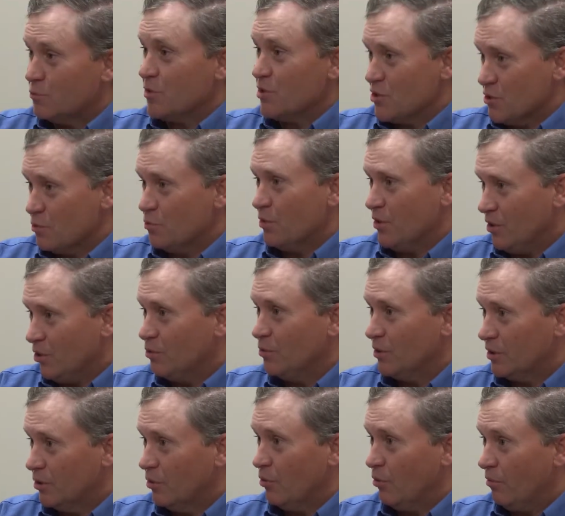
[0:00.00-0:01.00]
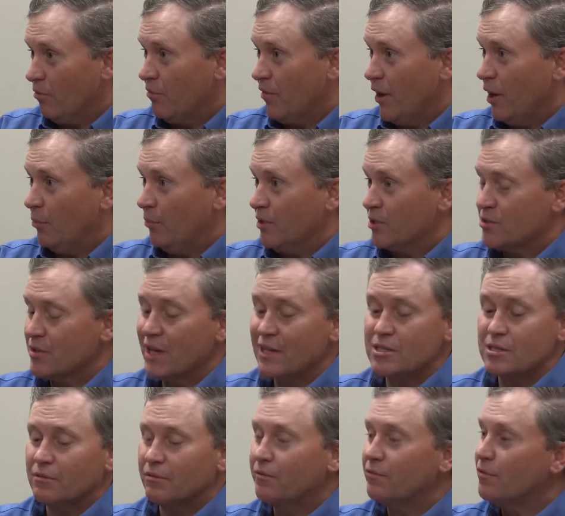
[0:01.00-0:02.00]
We sure wouldn't do it to our own family. So
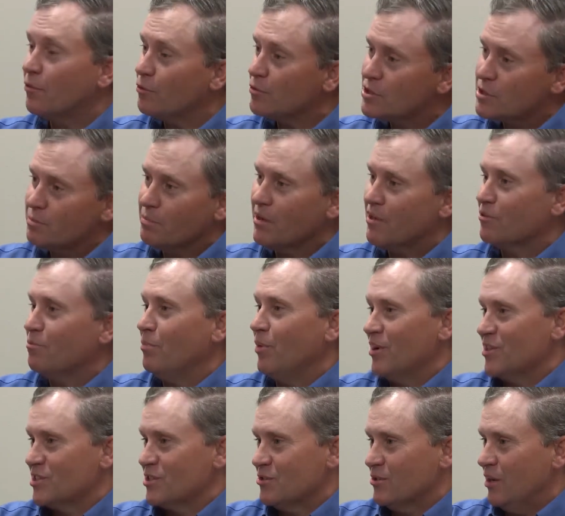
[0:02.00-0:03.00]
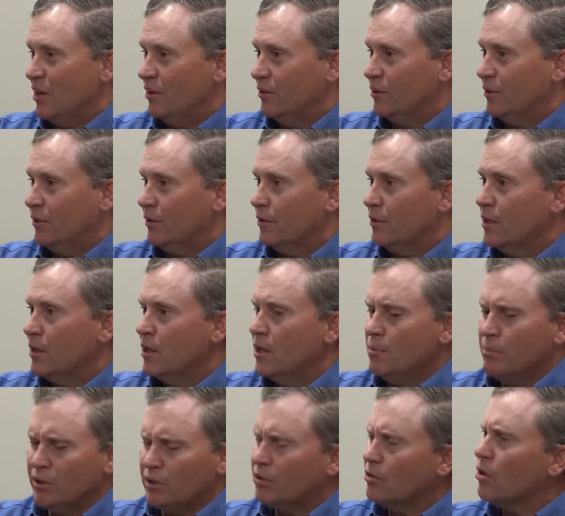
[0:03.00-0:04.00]
that's the first myth buster out there.
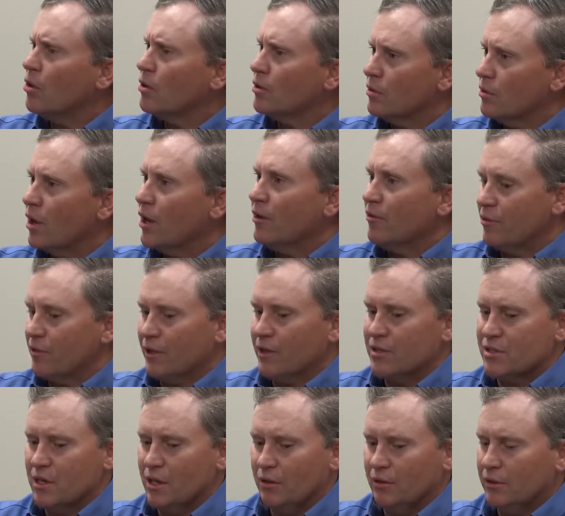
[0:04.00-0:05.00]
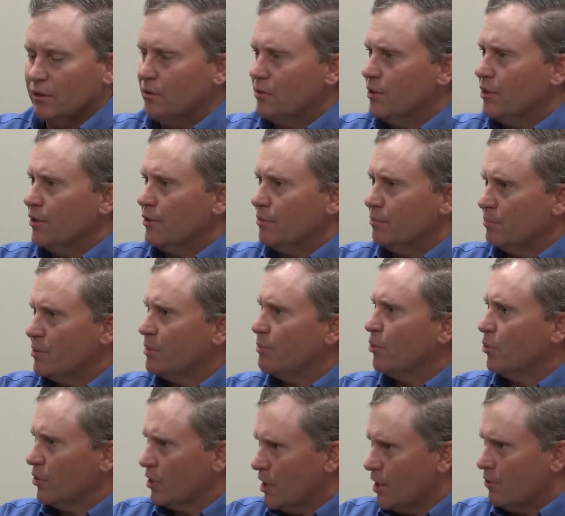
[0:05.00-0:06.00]
But there are a lot of things out there that
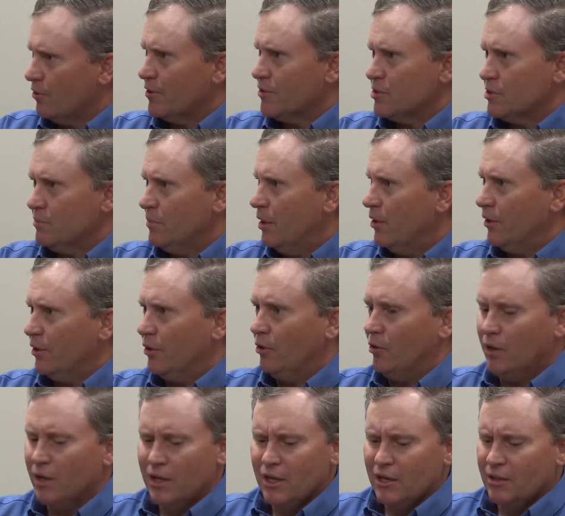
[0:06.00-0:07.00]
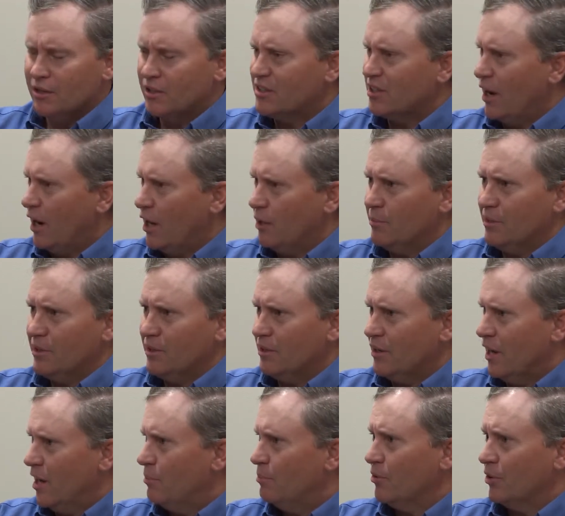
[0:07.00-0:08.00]
people are curious about, the timing and
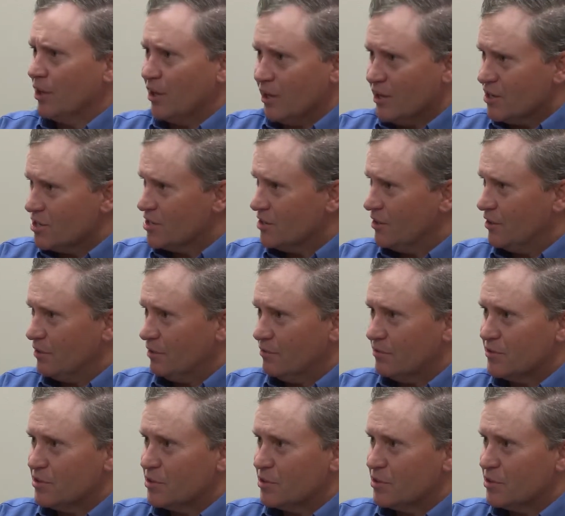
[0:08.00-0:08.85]
application of